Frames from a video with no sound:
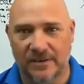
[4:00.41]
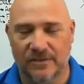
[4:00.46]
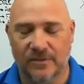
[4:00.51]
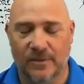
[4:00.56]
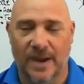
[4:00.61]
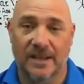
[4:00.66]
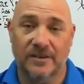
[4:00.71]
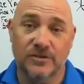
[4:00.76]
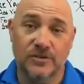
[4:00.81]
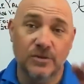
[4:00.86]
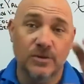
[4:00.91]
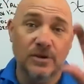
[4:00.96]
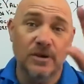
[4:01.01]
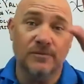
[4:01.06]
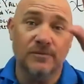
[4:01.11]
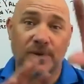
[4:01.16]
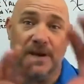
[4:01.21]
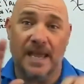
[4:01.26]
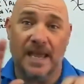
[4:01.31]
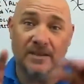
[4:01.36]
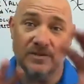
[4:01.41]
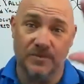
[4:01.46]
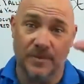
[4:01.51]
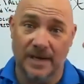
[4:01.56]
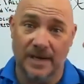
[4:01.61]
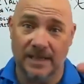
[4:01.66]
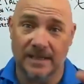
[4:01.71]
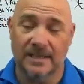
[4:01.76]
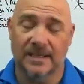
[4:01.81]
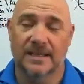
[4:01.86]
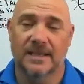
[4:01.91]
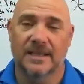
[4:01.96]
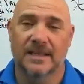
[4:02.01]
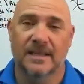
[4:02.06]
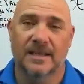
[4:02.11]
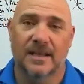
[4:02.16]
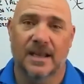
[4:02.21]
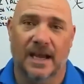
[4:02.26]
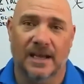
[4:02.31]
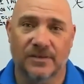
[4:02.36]
So I had two different ads running.
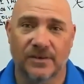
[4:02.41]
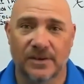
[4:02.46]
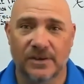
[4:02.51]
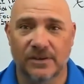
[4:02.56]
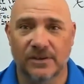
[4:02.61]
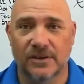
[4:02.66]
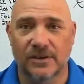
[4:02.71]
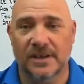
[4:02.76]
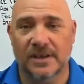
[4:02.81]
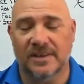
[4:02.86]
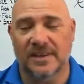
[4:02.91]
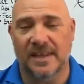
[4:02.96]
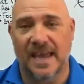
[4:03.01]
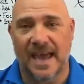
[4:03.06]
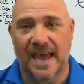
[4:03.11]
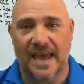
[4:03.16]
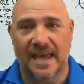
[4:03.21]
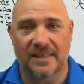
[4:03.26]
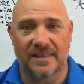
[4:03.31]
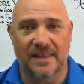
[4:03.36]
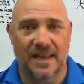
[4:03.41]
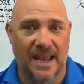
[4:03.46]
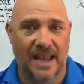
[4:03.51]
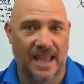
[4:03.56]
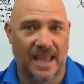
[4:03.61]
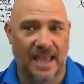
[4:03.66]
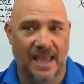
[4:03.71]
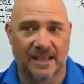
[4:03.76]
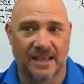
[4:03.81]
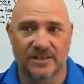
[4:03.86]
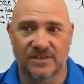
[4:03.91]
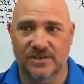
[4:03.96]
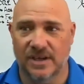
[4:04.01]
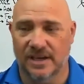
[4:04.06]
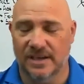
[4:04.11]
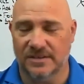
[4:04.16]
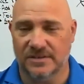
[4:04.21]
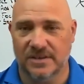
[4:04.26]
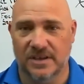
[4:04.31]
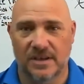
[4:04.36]
I took a look at the ad that had
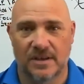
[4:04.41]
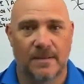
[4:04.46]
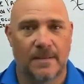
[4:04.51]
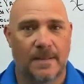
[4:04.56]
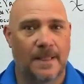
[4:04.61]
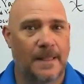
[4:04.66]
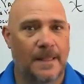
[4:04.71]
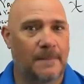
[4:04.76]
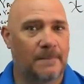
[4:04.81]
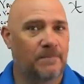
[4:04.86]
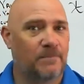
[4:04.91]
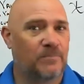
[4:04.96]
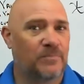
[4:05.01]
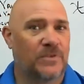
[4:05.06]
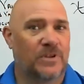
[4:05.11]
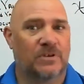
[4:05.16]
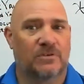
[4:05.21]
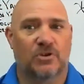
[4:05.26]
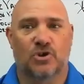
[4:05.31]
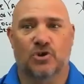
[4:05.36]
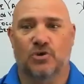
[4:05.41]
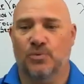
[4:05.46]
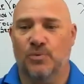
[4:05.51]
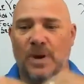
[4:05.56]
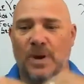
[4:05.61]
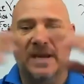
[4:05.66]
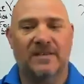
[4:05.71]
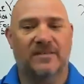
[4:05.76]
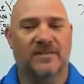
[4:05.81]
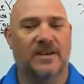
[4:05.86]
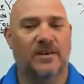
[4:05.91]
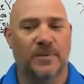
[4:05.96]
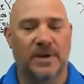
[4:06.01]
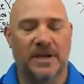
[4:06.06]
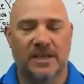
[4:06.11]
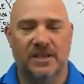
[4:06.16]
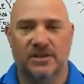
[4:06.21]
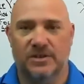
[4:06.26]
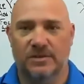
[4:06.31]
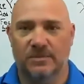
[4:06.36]
just crazy
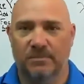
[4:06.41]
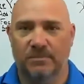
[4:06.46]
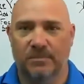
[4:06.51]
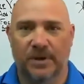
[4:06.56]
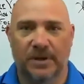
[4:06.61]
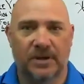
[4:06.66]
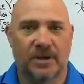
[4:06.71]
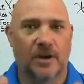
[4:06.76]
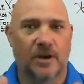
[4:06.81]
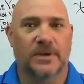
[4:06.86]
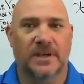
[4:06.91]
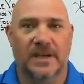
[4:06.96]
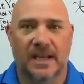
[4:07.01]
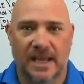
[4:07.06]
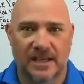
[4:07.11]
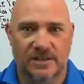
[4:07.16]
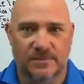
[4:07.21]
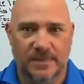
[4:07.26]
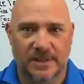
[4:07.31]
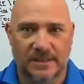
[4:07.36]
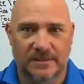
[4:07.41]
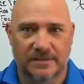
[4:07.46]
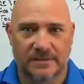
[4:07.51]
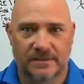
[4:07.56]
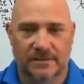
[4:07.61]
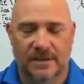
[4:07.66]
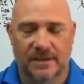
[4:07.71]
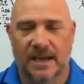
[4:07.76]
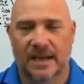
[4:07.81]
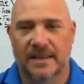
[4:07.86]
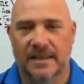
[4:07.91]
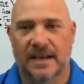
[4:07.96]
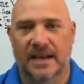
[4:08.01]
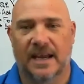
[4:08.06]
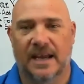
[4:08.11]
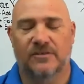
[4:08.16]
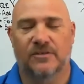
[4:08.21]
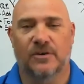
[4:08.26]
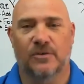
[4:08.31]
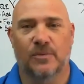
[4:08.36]
reach, but no engagement. And then
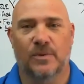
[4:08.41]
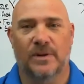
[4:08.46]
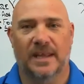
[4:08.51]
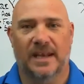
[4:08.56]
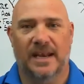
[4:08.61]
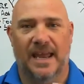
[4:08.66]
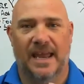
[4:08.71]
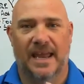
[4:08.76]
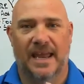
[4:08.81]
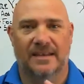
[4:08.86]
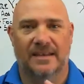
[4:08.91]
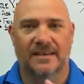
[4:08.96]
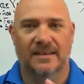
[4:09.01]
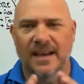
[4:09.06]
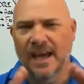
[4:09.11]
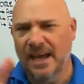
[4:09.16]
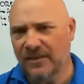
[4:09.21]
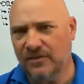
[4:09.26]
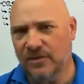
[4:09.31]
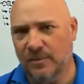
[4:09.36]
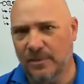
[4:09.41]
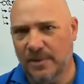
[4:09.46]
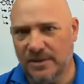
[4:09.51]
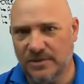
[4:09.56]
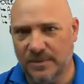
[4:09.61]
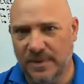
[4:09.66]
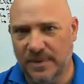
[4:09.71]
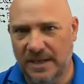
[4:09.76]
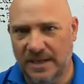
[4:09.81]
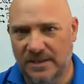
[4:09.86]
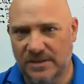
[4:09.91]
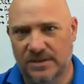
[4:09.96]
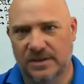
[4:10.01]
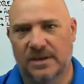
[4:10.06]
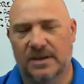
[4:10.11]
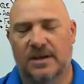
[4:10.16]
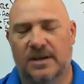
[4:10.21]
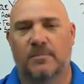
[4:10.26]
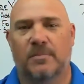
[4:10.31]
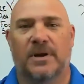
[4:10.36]
I took one that had not so much reach,
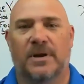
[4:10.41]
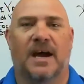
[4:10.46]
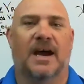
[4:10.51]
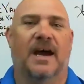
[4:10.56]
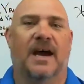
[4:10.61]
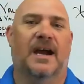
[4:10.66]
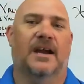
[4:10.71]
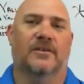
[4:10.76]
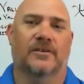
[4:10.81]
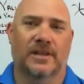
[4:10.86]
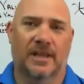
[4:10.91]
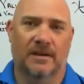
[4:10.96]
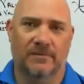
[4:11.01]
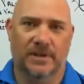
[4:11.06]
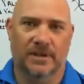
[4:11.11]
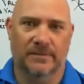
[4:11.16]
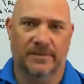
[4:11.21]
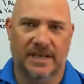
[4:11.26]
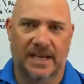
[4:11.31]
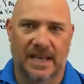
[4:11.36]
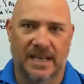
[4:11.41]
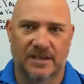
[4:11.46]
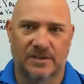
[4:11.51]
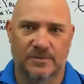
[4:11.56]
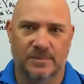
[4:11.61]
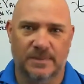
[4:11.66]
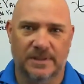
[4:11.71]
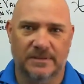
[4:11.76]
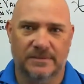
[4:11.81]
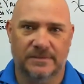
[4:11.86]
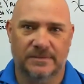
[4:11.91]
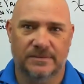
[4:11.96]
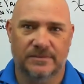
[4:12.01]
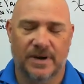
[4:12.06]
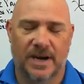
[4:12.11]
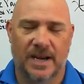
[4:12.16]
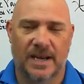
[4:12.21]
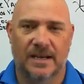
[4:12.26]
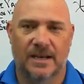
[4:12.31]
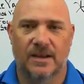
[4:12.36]
but a higher level of engagement,
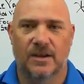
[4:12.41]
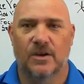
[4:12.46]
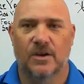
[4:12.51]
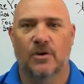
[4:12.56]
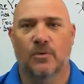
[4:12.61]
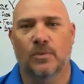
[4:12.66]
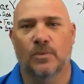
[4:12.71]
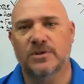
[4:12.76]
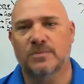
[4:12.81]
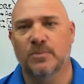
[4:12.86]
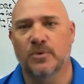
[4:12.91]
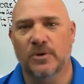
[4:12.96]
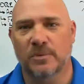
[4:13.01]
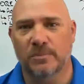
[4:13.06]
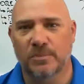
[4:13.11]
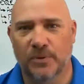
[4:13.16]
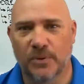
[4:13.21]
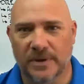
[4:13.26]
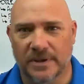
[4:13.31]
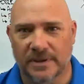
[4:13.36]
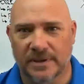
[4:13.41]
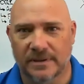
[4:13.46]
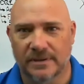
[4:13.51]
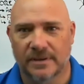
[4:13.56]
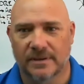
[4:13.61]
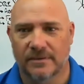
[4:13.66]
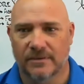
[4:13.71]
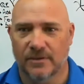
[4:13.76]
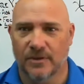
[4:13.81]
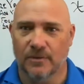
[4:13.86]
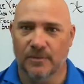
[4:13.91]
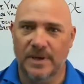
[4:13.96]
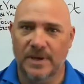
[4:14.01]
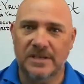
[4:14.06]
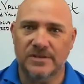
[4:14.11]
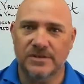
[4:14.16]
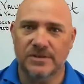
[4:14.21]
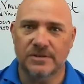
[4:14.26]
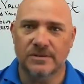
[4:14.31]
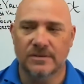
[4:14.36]
right? What's more important, the
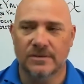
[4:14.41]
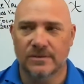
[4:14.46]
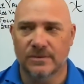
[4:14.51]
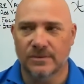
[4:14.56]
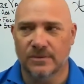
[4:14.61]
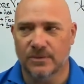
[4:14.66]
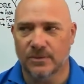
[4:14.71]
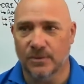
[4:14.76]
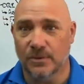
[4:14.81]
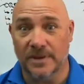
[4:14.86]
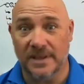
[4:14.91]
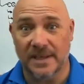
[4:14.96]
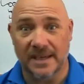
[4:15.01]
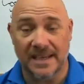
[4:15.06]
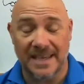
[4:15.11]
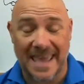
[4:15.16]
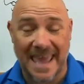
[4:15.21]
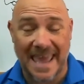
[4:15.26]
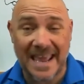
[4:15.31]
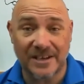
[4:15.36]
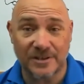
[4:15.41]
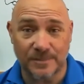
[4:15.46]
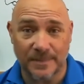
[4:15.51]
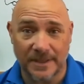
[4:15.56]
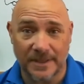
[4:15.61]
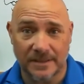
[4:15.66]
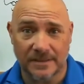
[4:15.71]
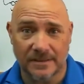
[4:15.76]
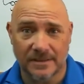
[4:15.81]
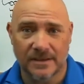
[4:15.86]
reach or the engagement?